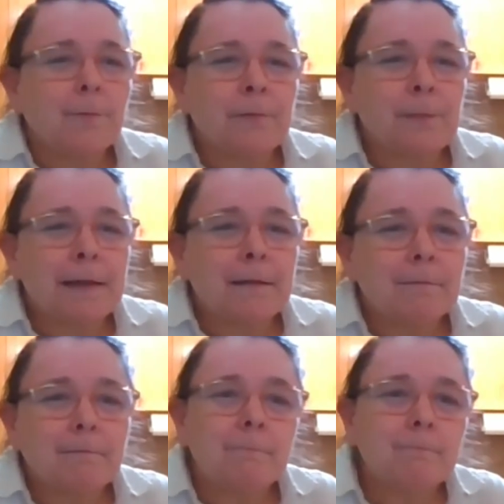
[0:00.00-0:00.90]
we've
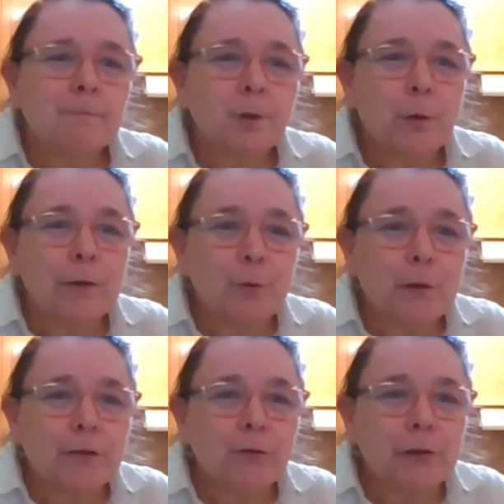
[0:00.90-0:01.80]
been going through
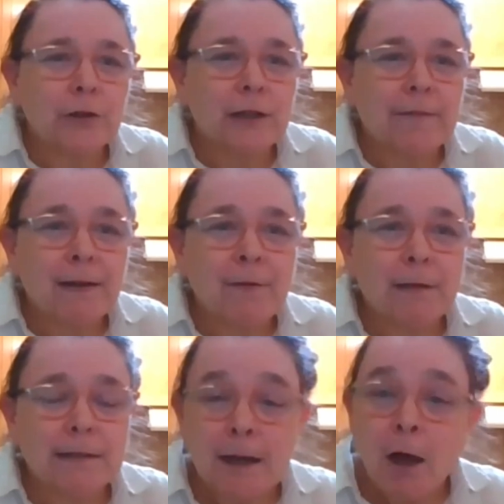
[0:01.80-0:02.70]
our storage and I
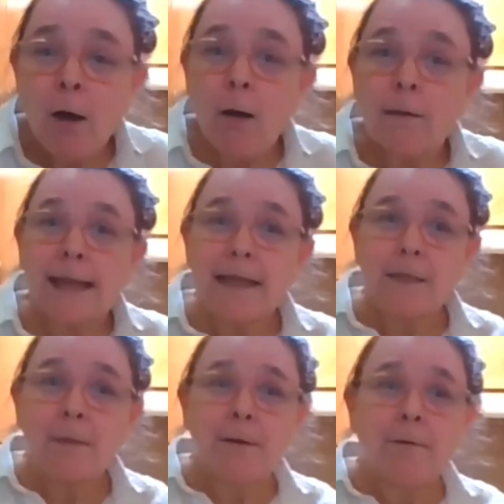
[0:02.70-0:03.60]
found it. Oh,
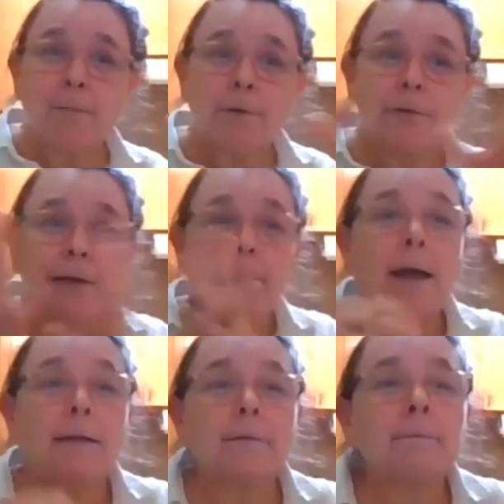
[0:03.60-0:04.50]
that's my Olla Podrida
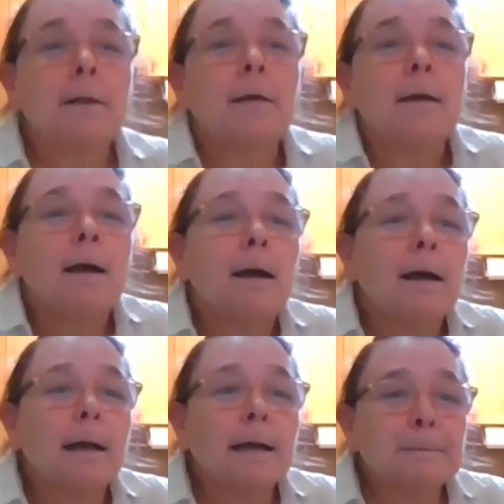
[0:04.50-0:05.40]
pot.
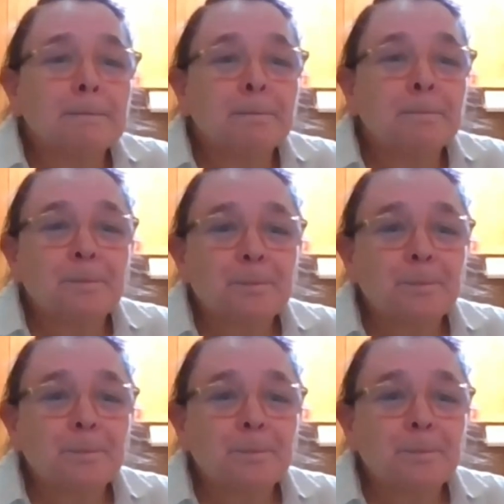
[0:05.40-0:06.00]
Um,